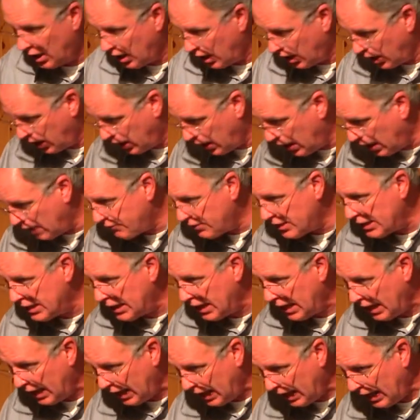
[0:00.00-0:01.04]

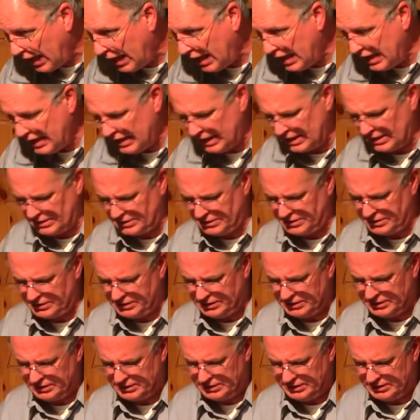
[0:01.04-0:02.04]
loving hand.